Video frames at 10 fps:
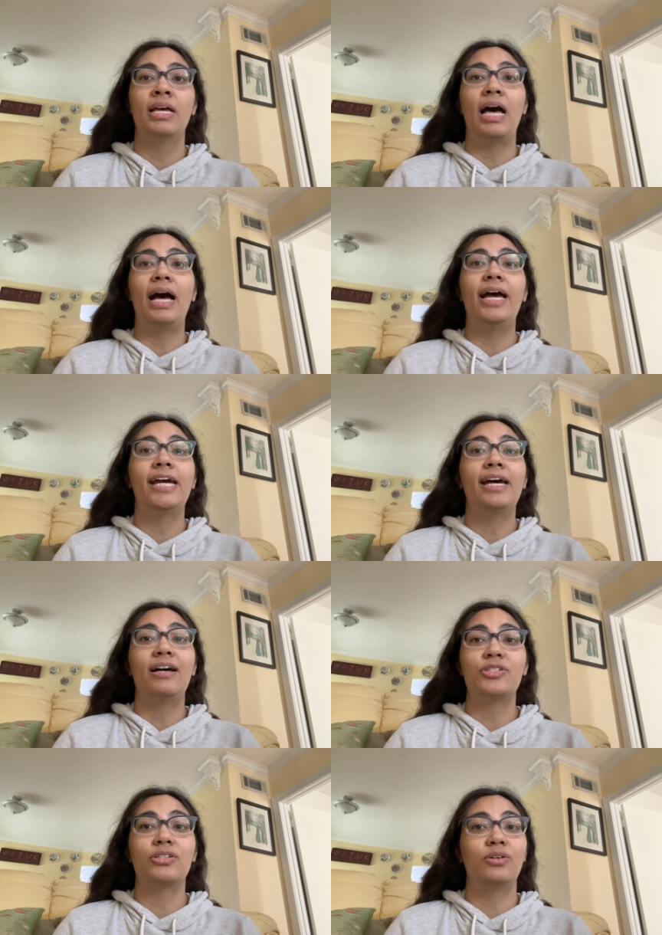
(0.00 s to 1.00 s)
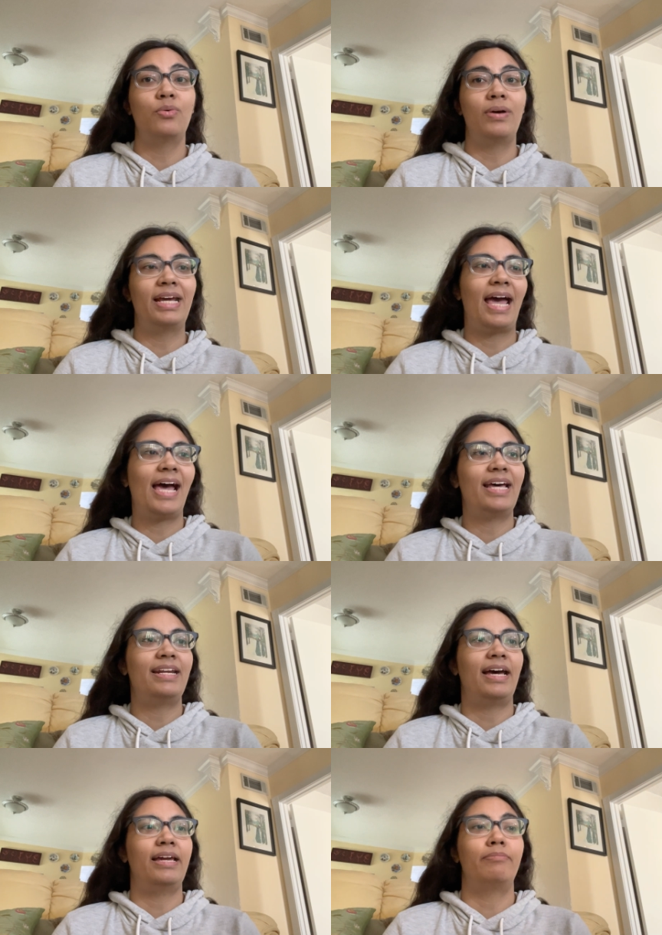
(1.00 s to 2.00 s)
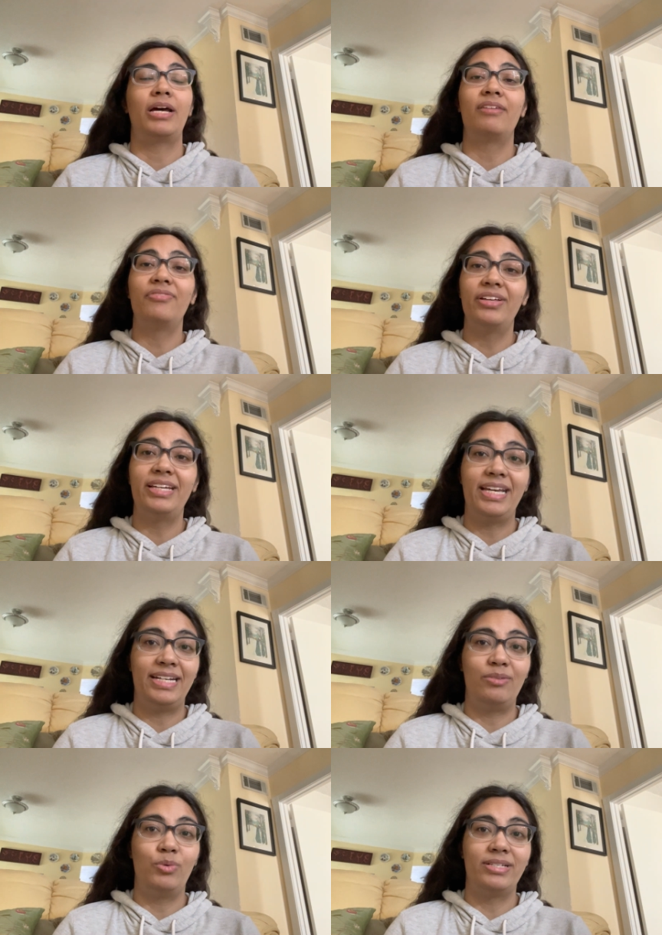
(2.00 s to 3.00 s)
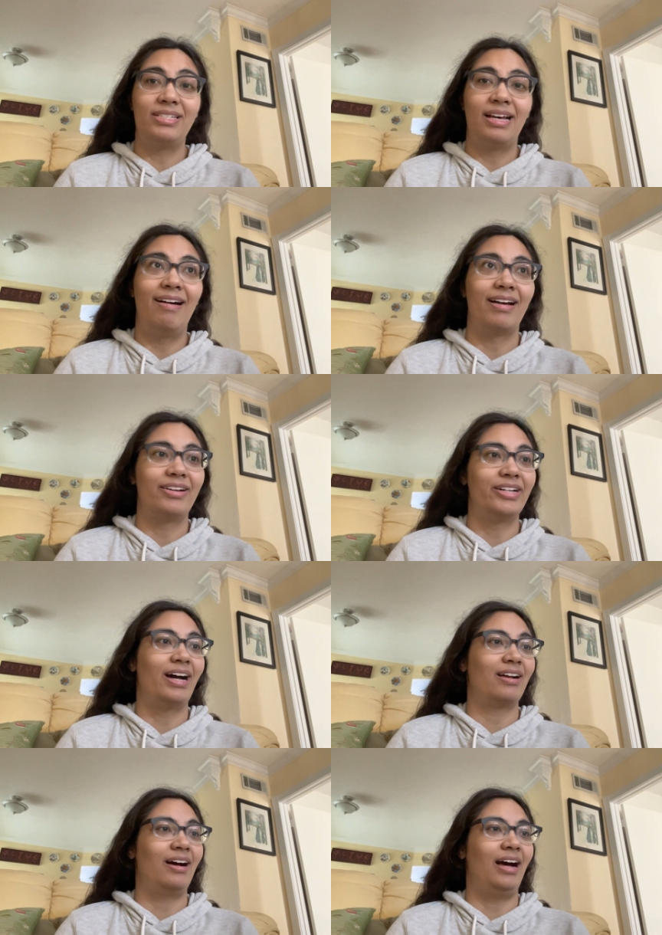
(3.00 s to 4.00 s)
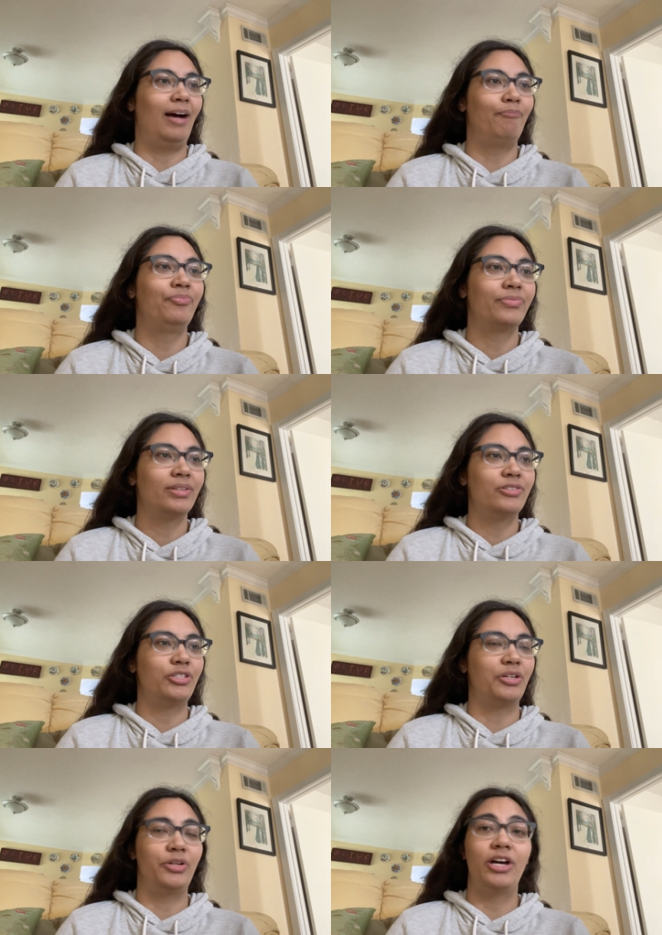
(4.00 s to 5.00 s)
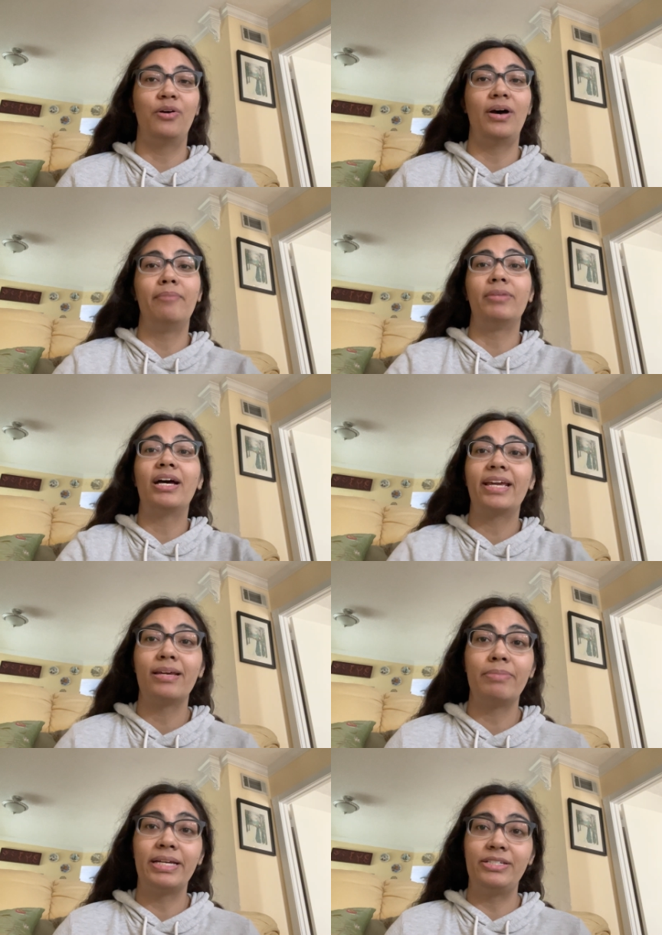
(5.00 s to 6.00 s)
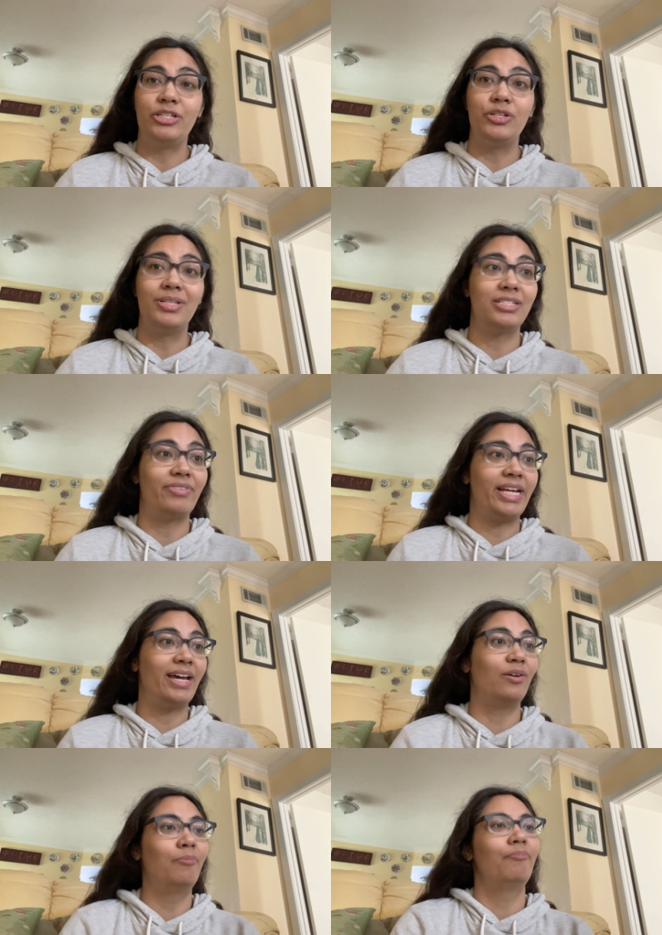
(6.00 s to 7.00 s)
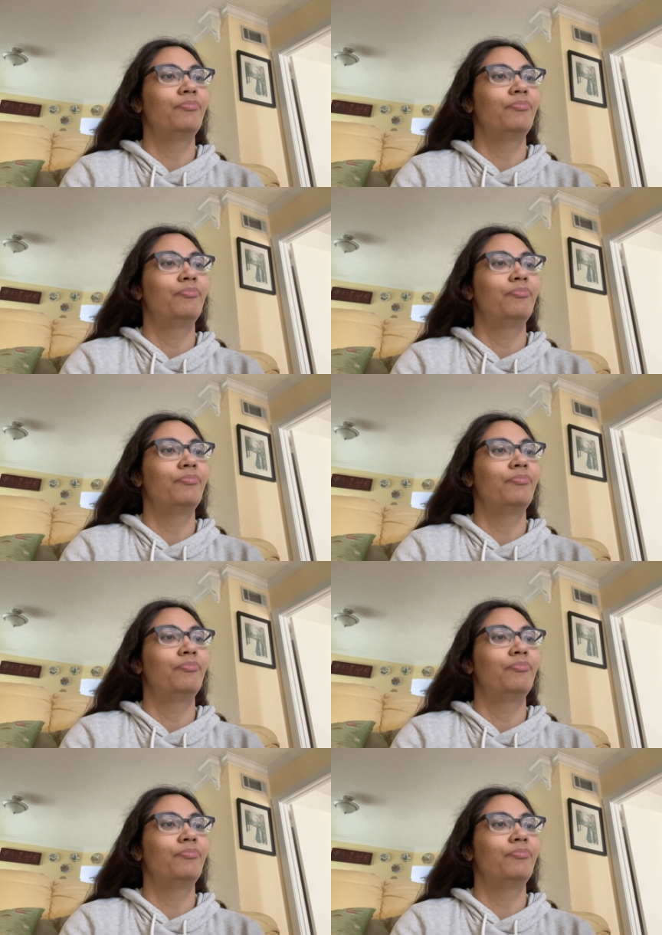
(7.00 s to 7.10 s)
I also want to add I am not affiliated with Soccer.com. So no, I'm not getting paid to do this video.